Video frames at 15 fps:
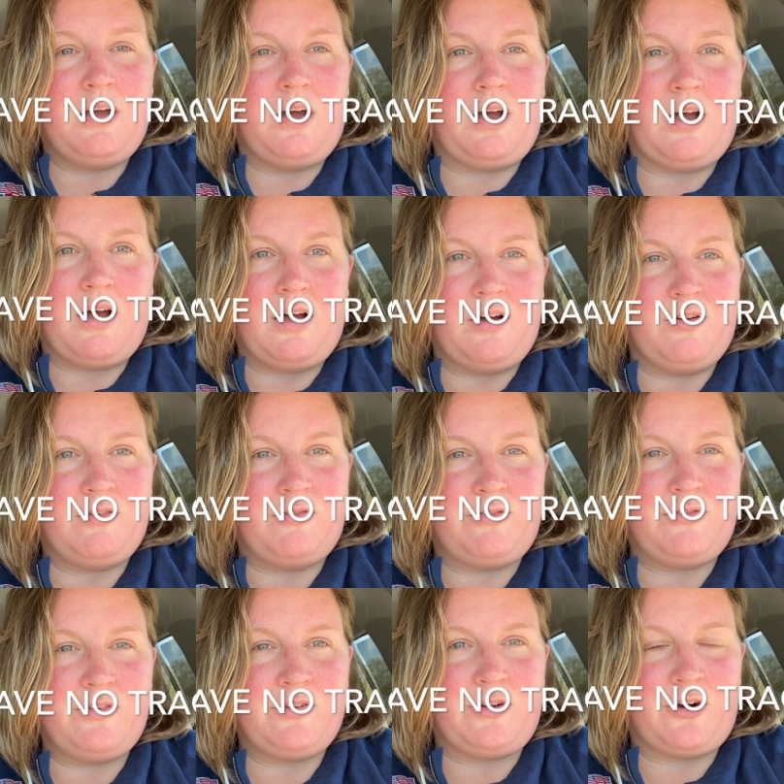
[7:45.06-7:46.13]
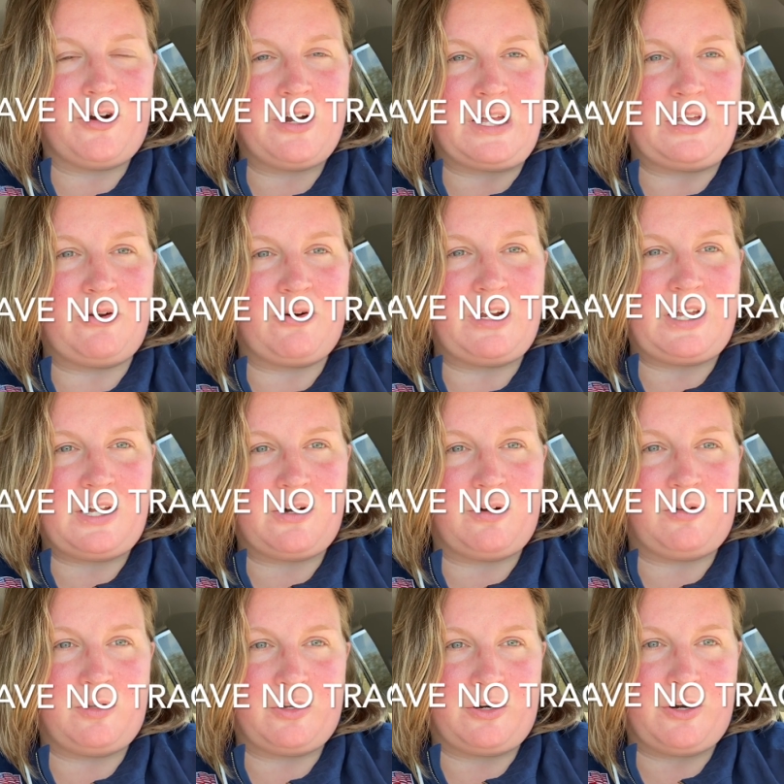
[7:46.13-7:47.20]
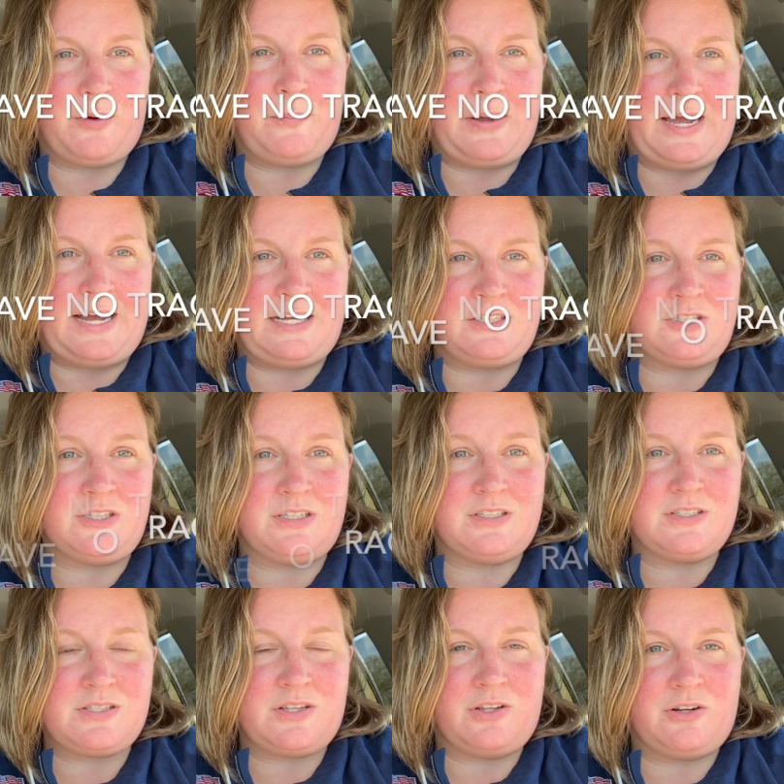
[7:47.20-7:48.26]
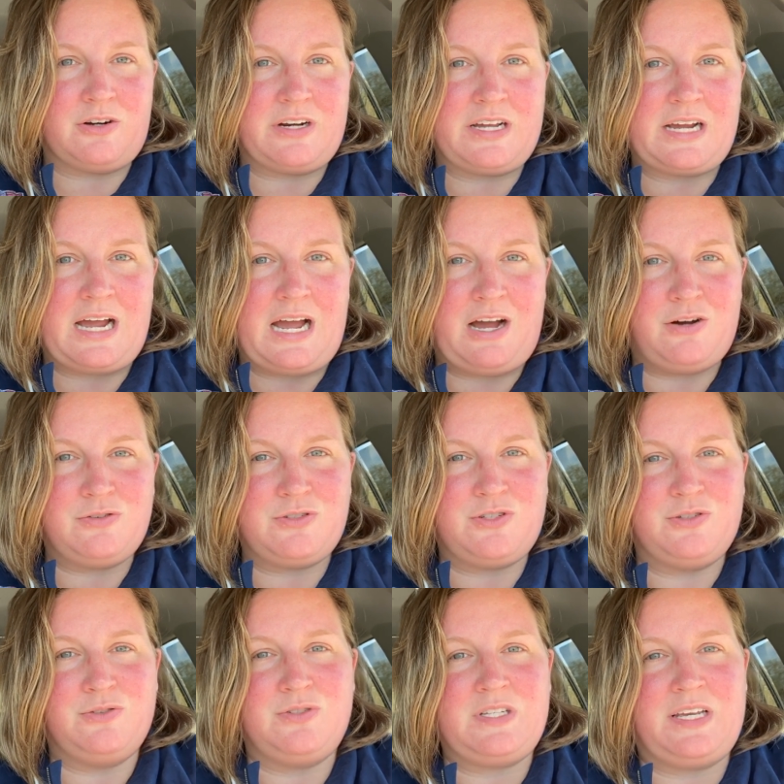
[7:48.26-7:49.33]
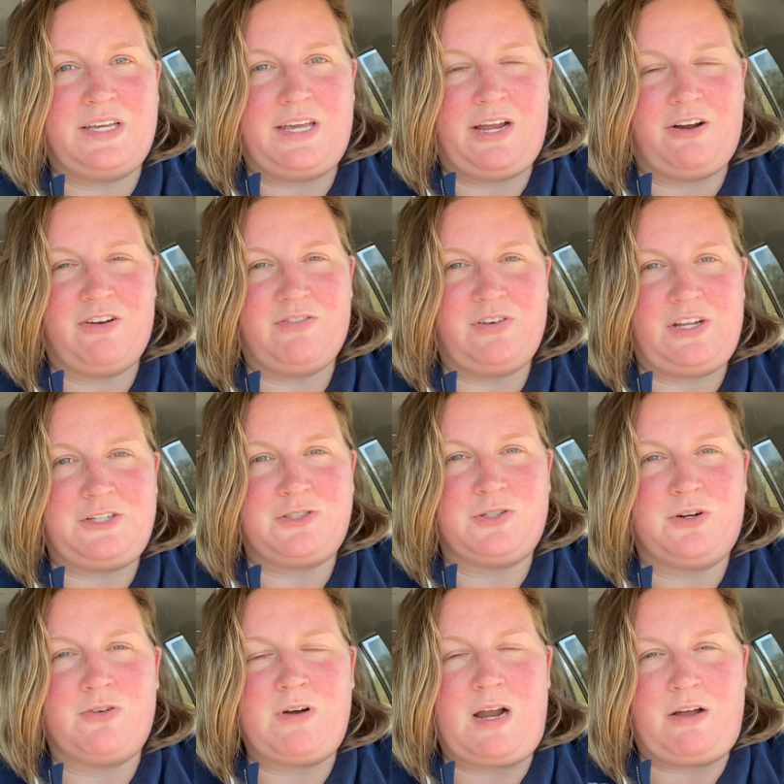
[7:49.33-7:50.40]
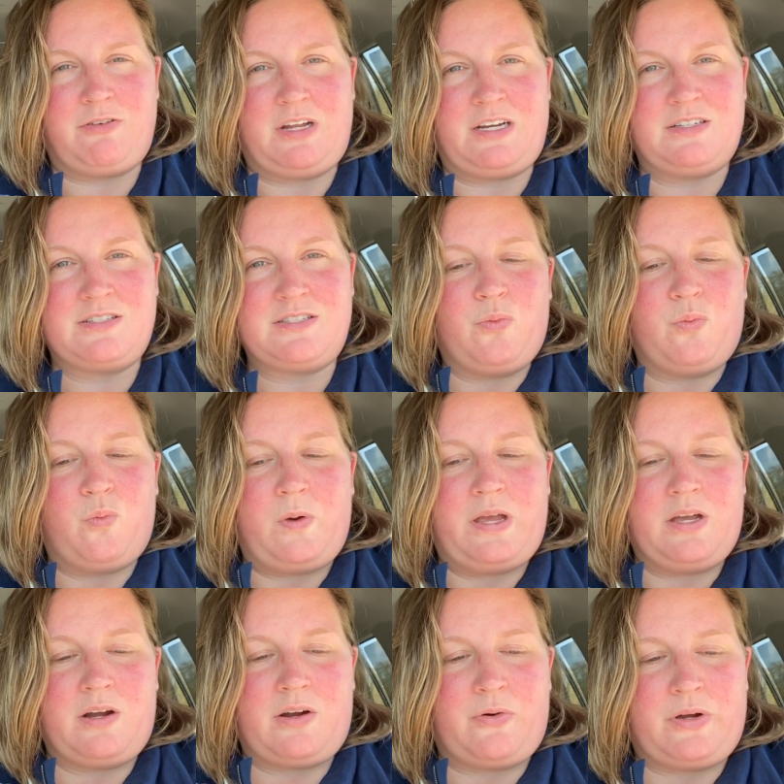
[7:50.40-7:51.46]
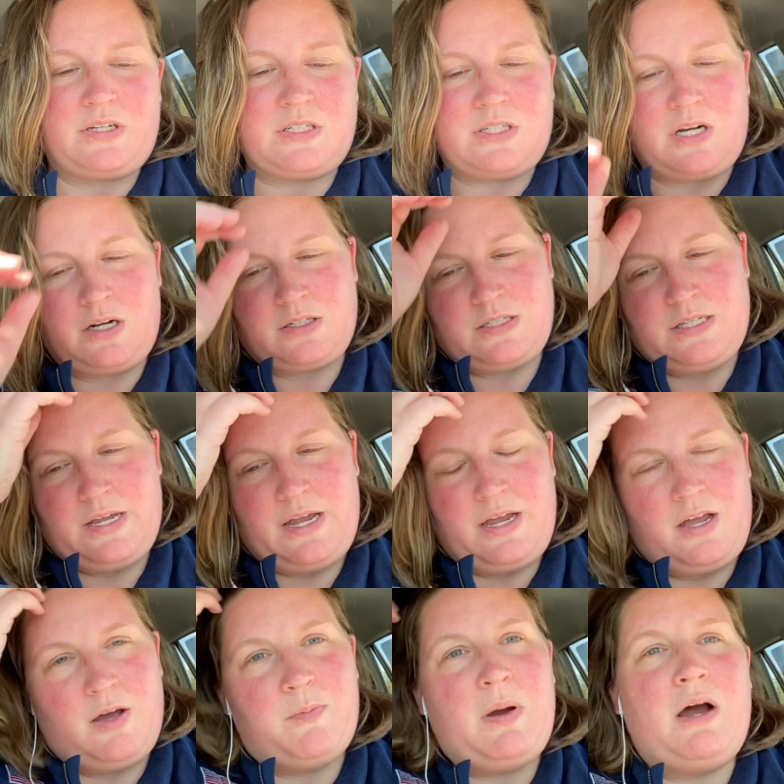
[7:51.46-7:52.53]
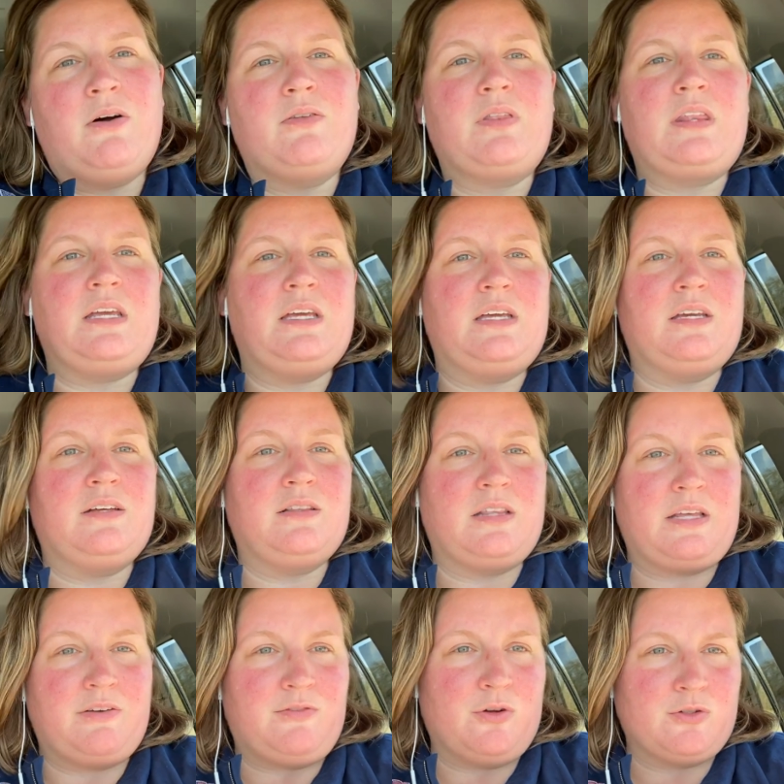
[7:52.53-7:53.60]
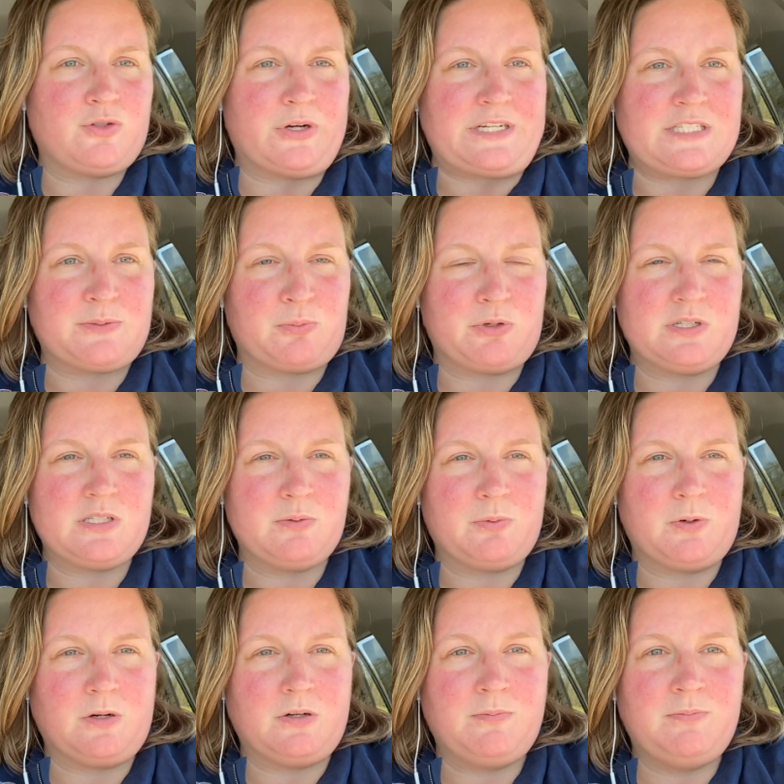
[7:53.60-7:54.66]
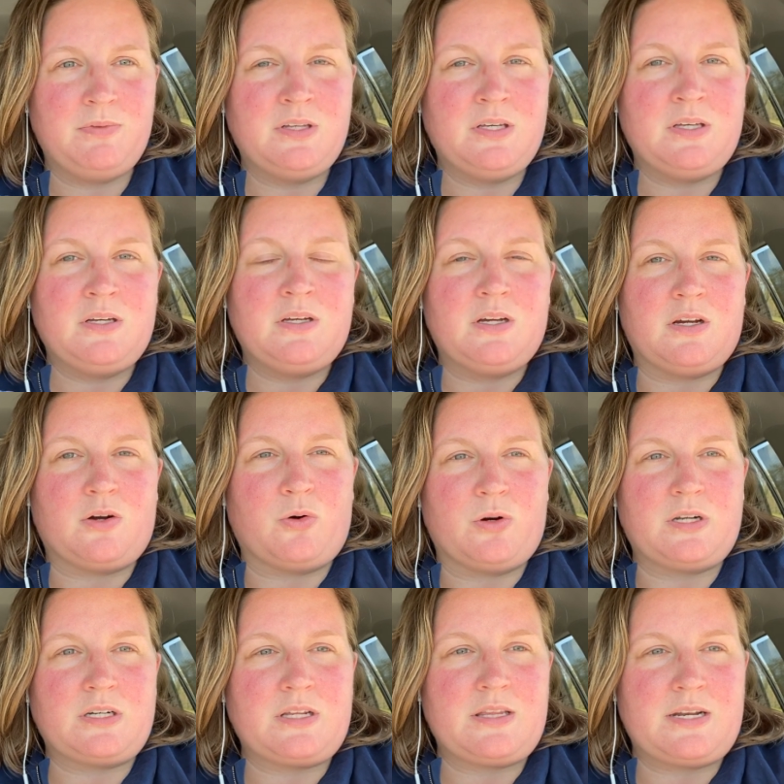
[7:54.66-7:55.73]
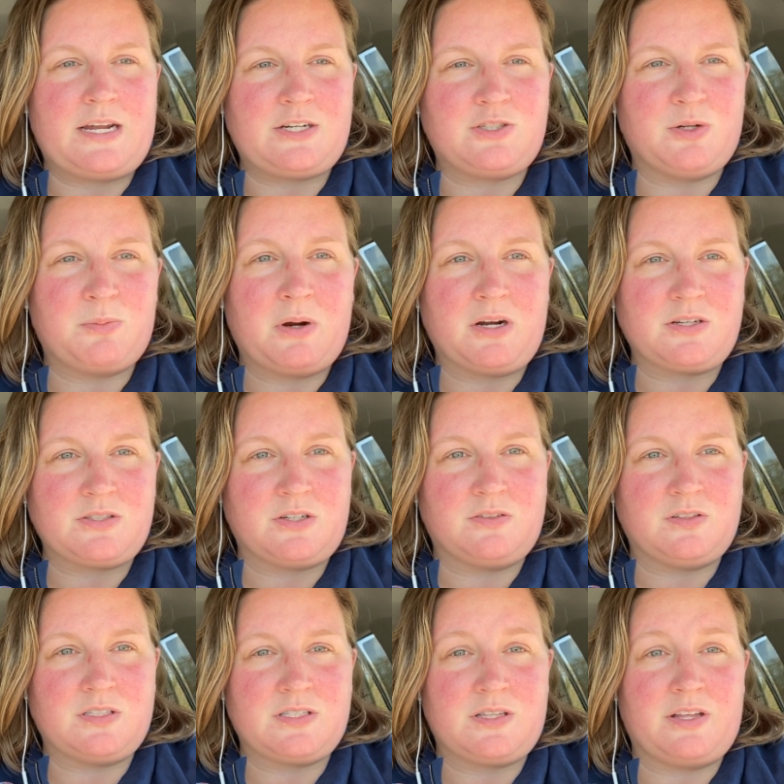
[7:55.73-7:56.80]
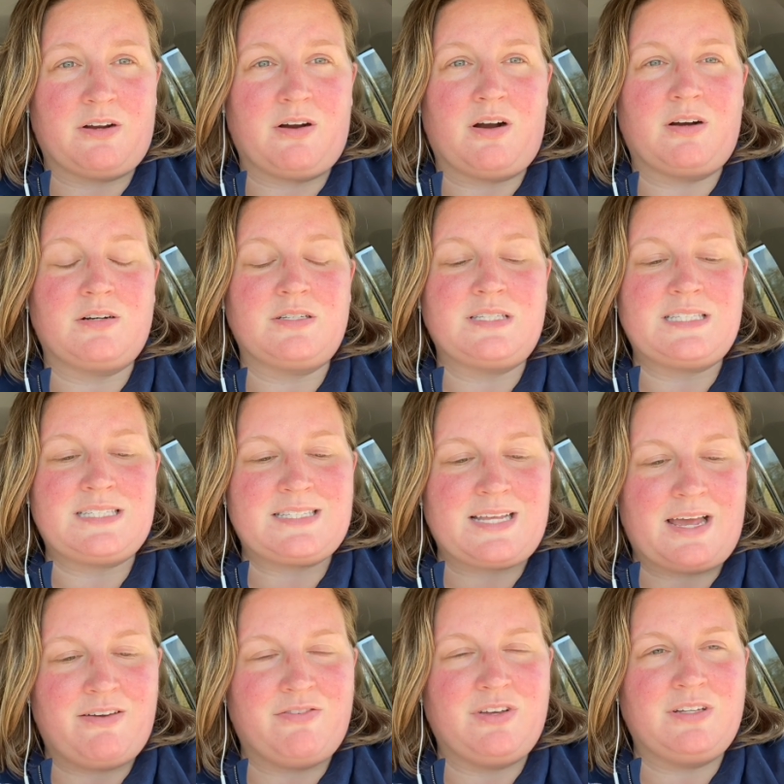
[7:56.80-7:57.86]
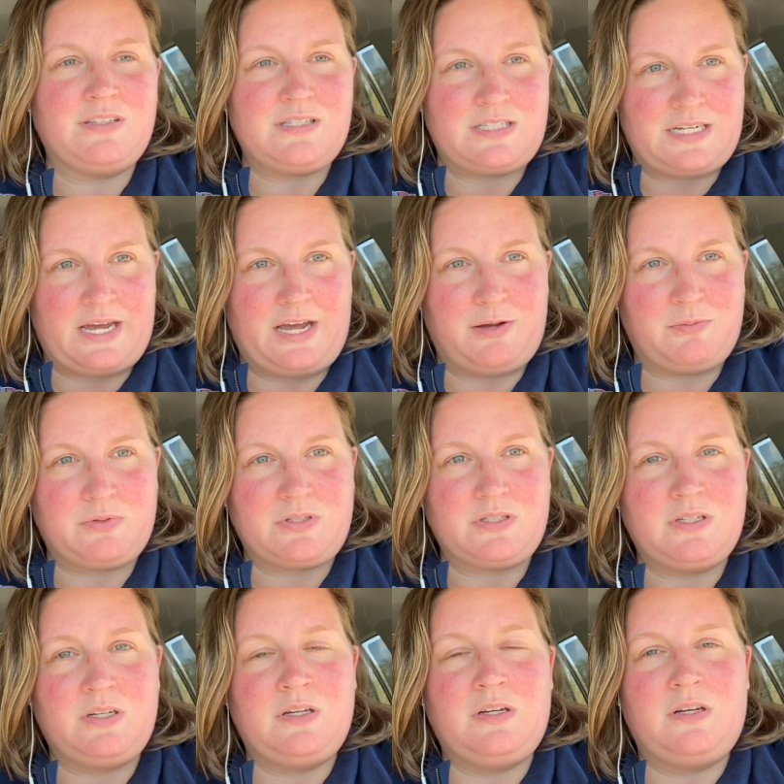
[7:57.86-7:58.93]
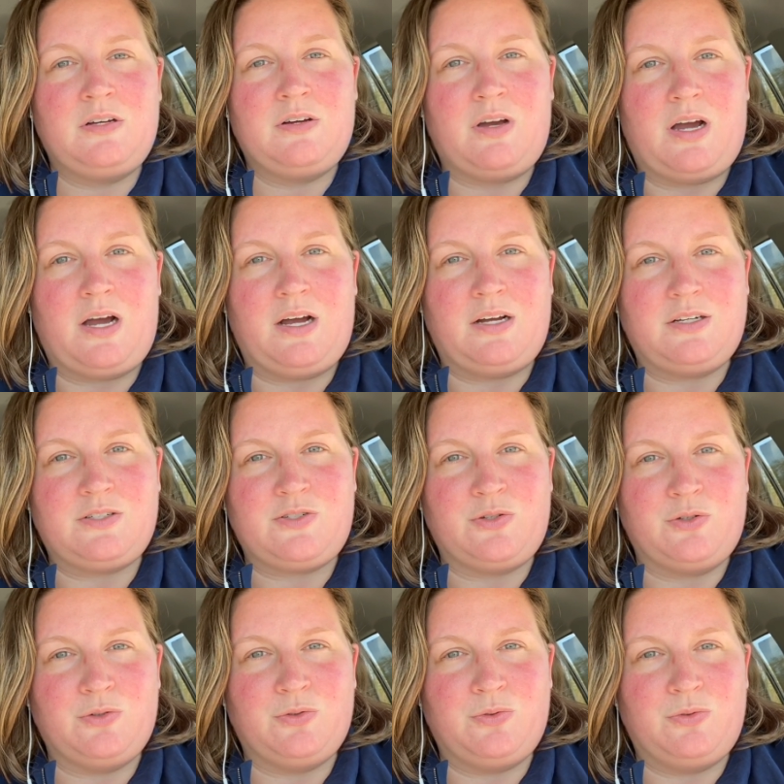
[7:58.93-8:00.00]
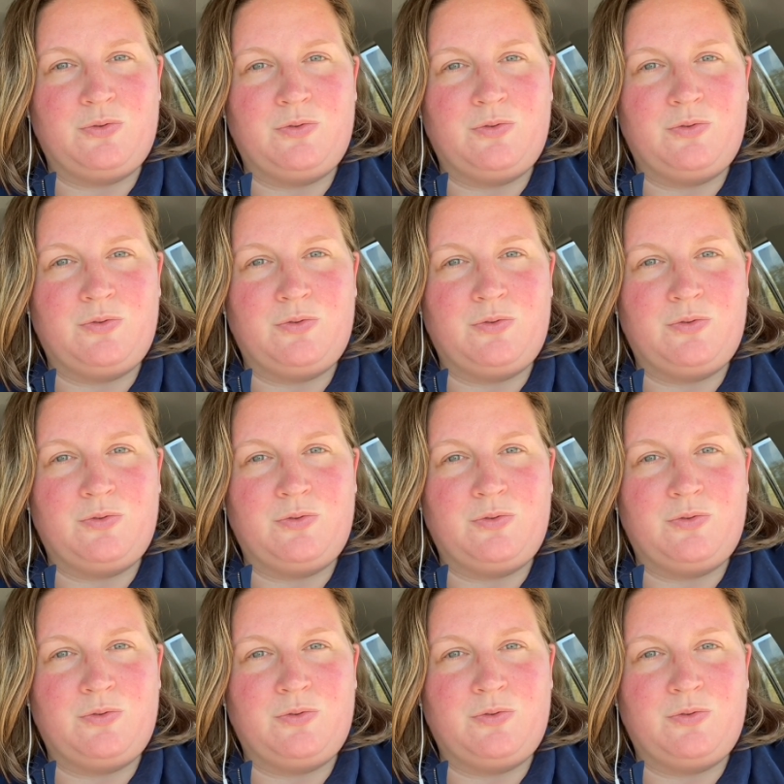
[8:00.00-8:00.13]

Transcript: of earning your eco learner badge is learning how to take care of nature around us. We are going to talk today about the leave no trace principle. According to the National Park Service, there are seven steps uh, to